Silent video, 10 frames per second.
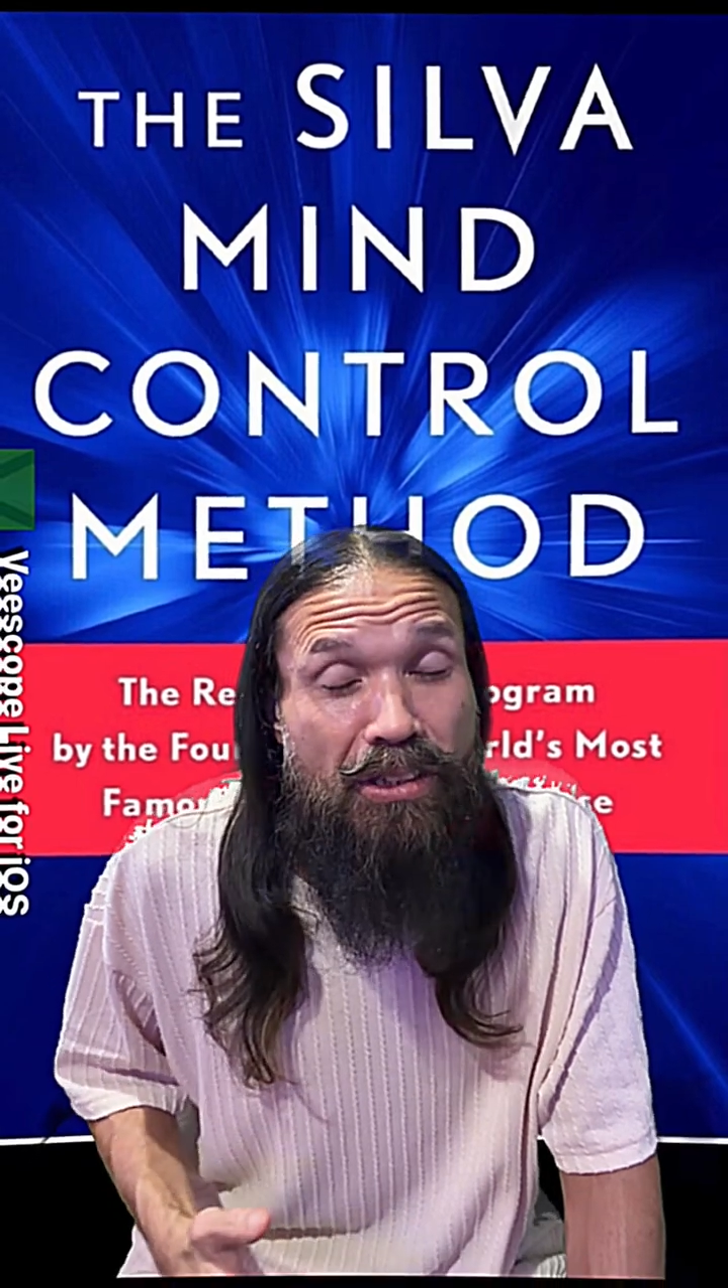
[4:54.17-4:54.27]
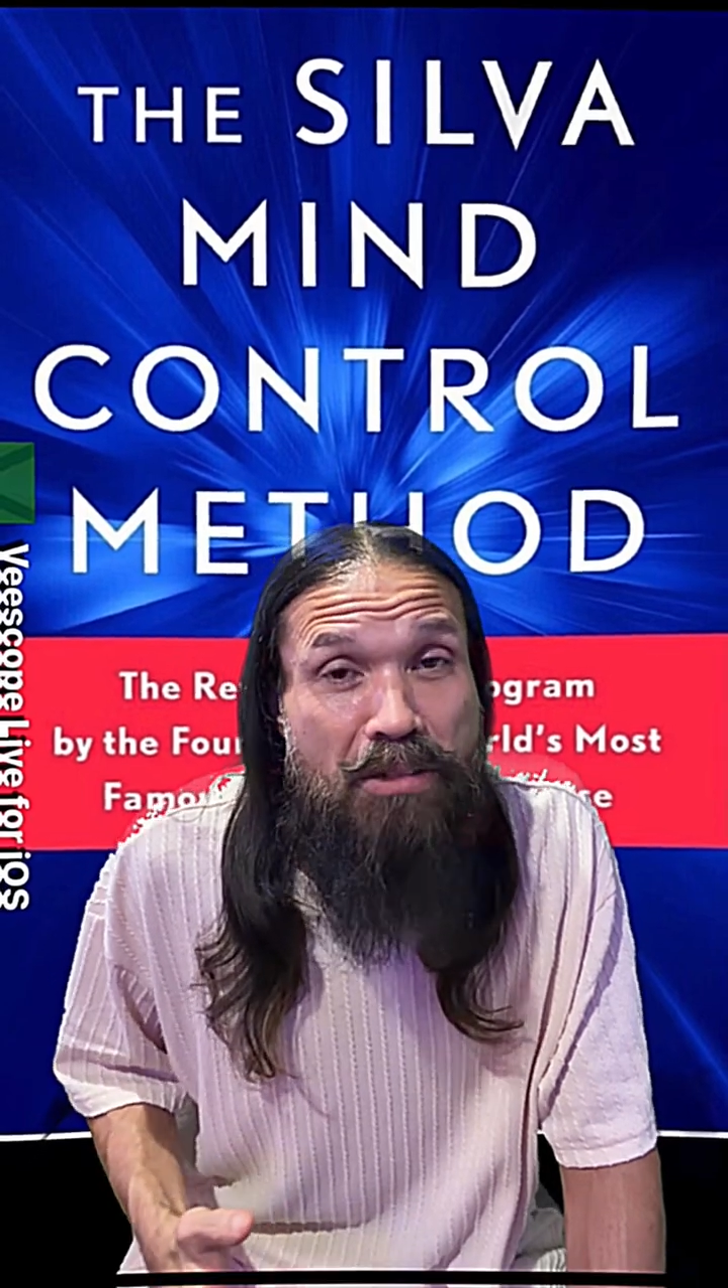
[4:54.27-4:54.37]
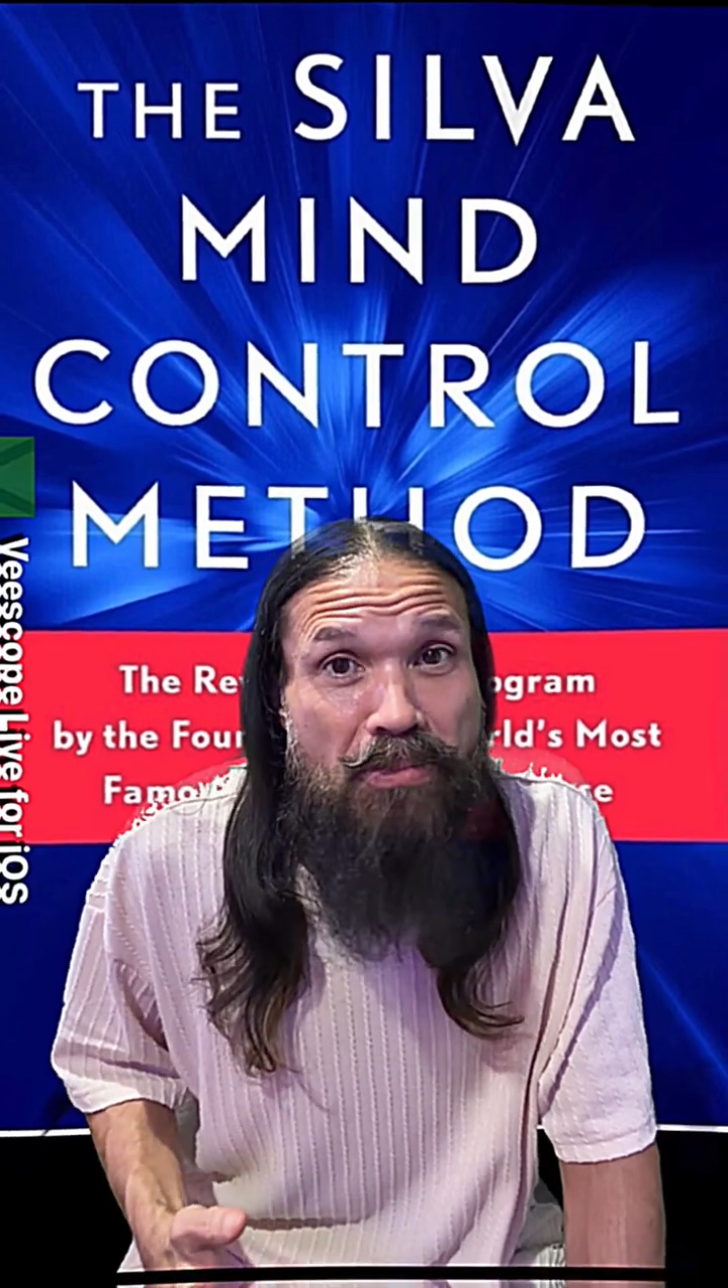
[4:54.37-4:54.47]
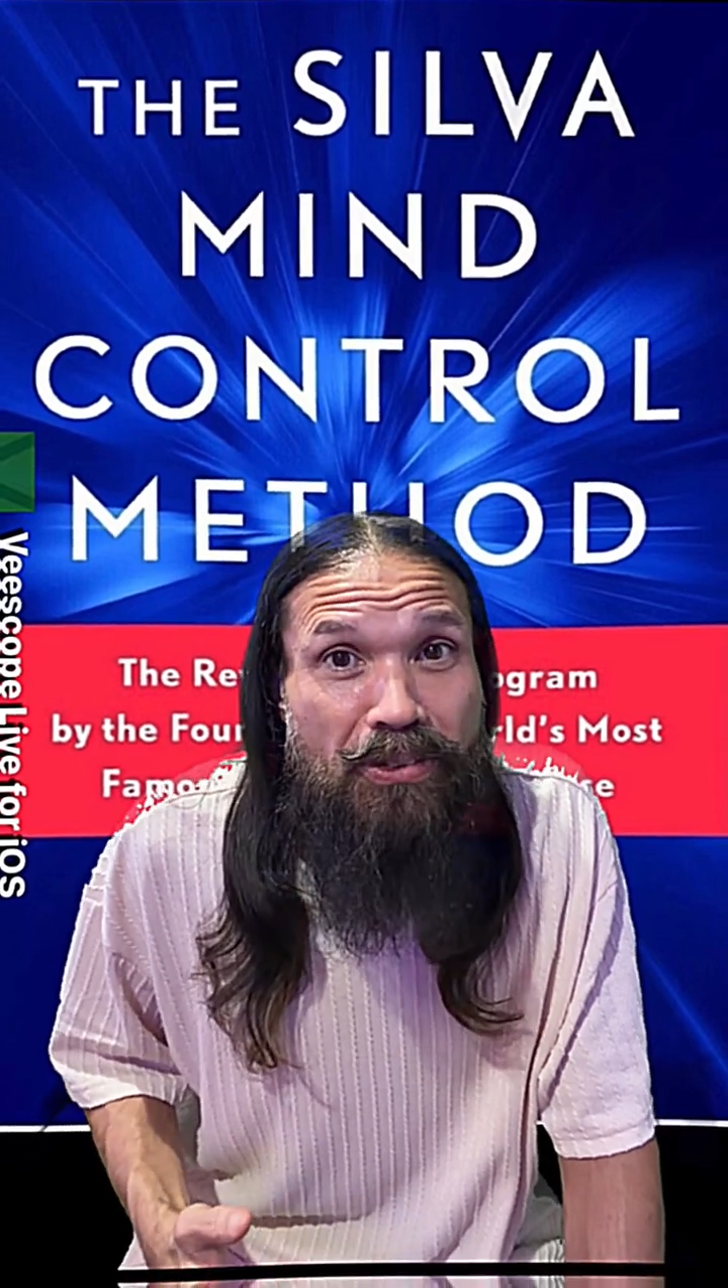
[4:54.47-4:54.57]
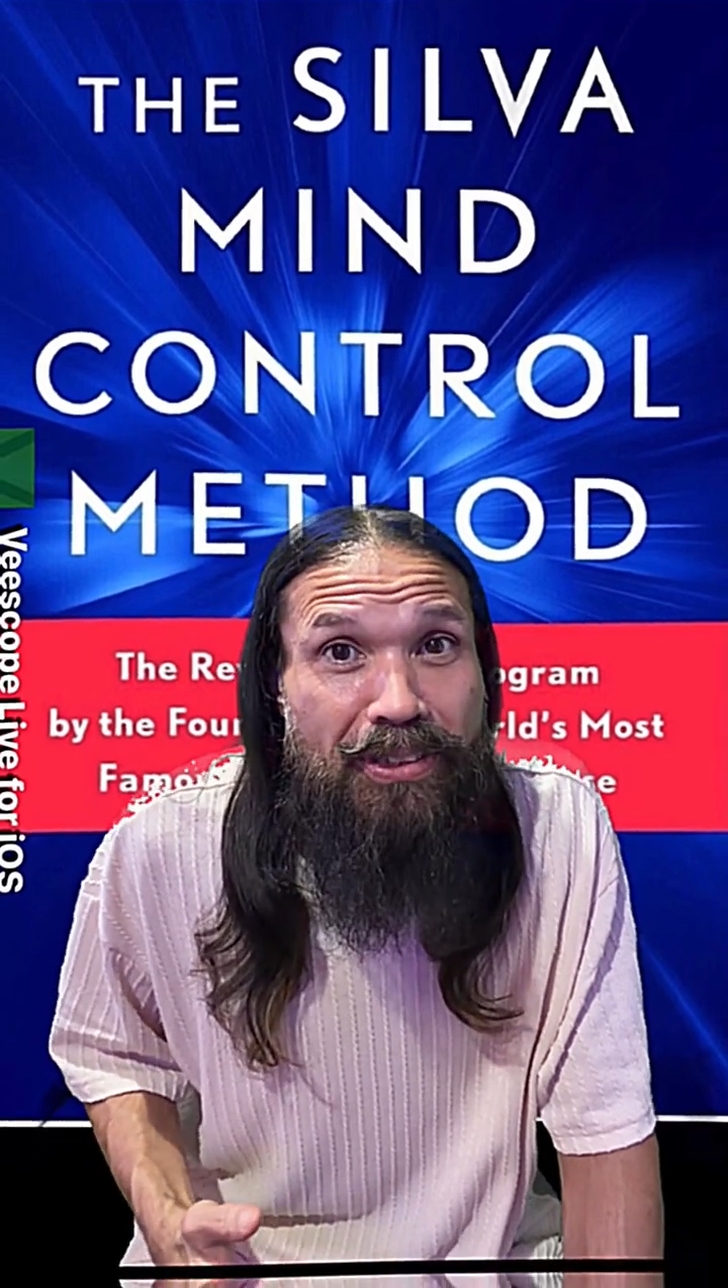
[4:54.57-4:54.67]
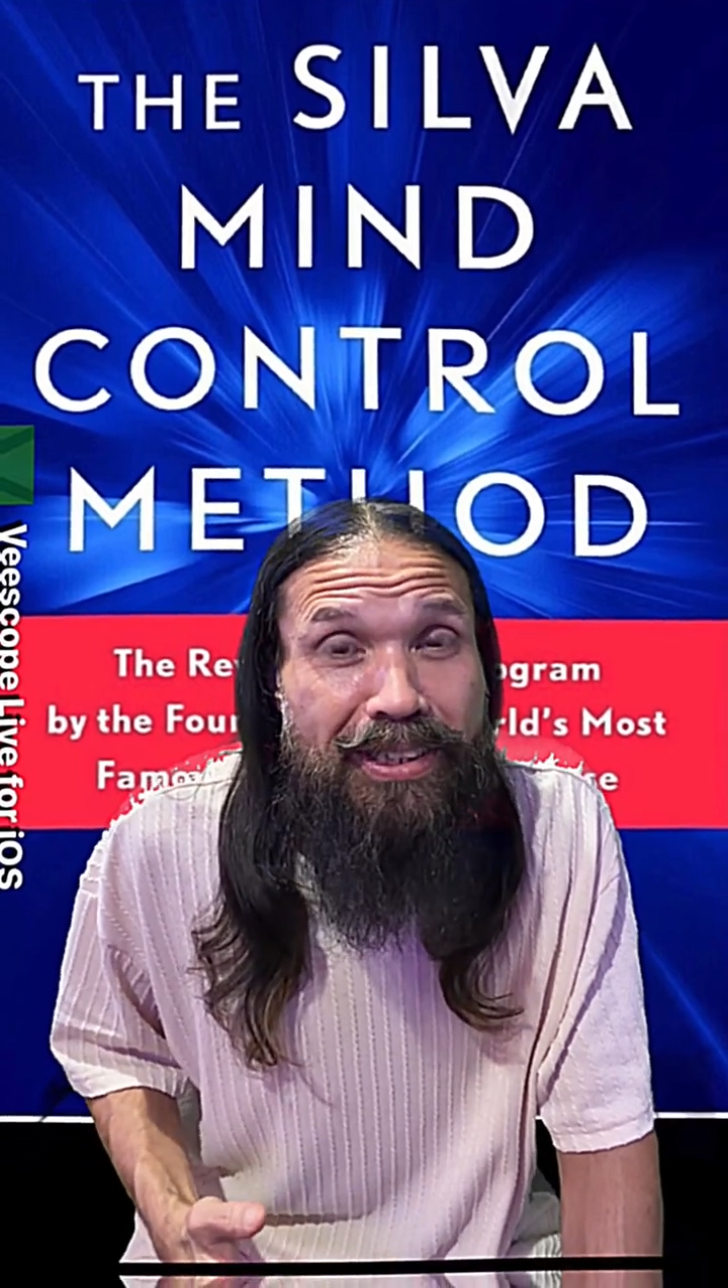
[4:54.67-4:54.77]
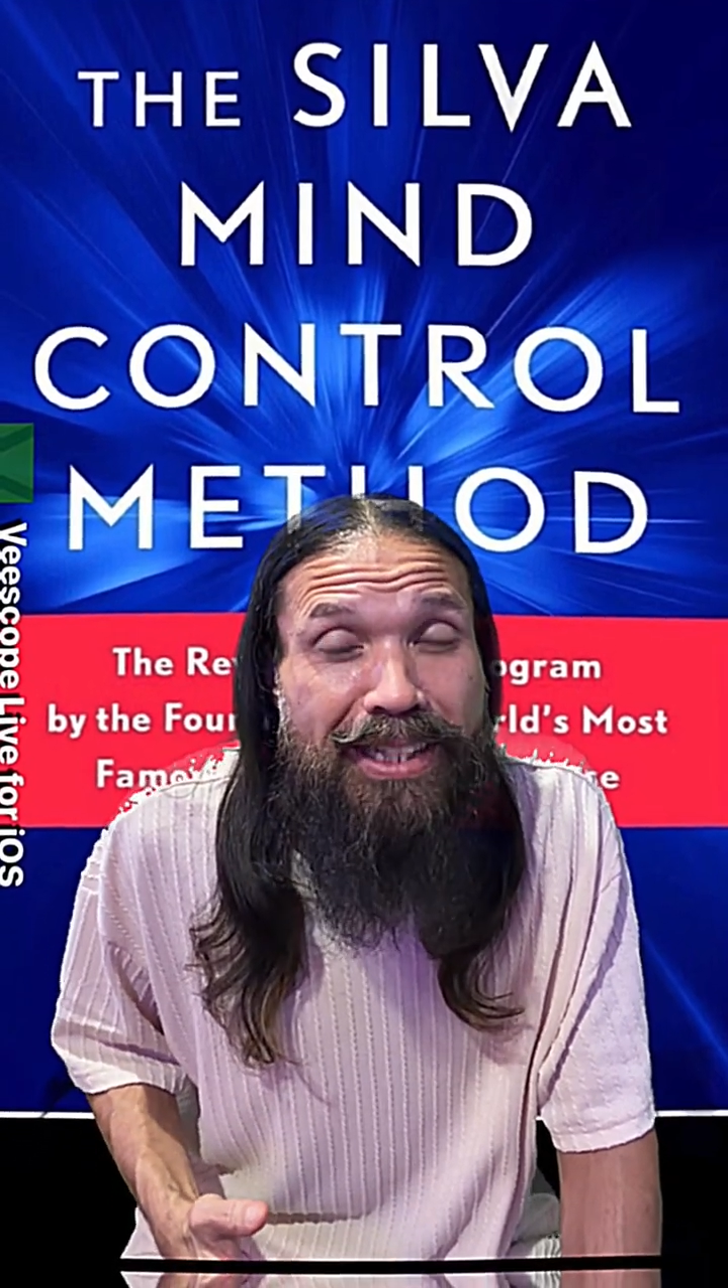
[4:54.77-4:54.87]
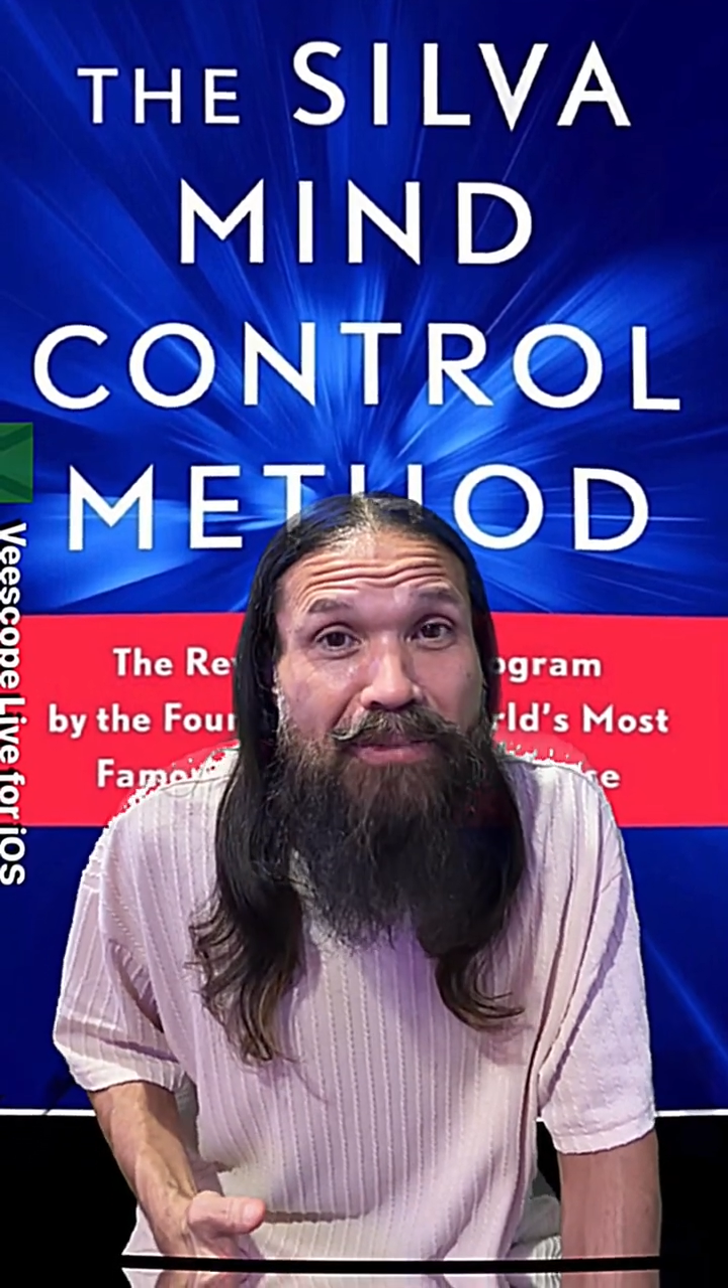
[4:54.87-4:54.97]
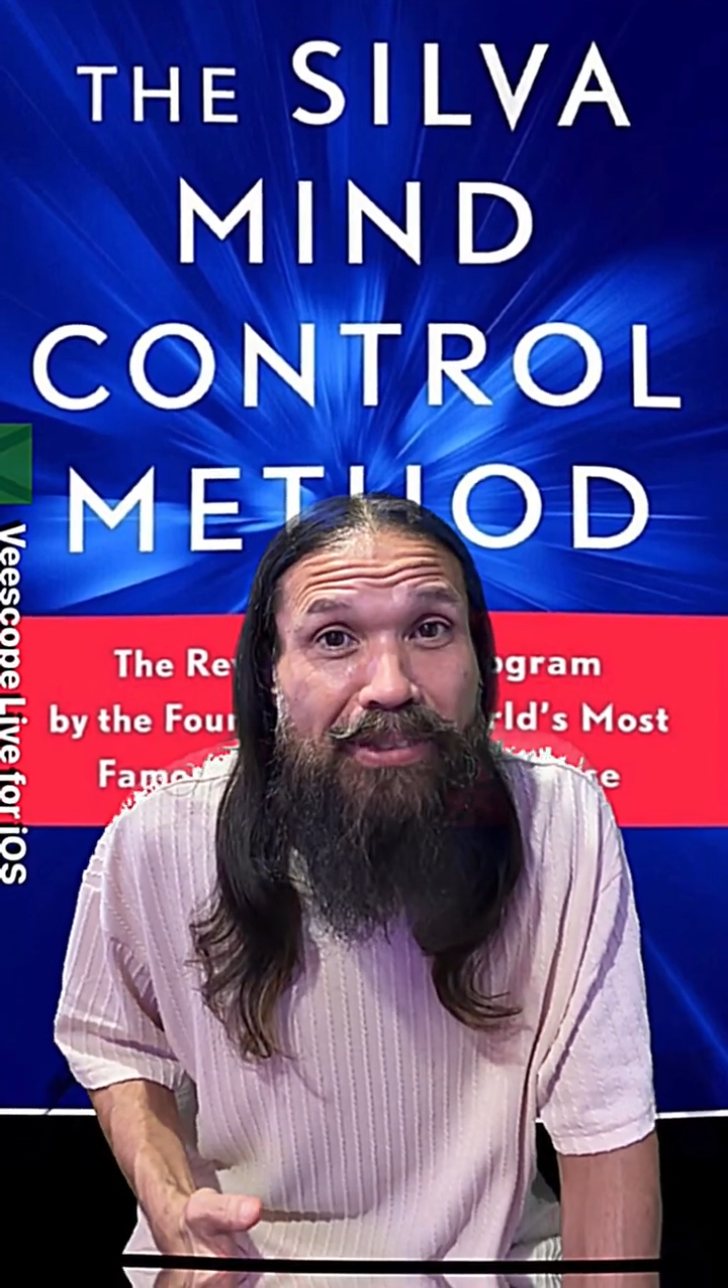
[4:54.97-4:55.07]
community that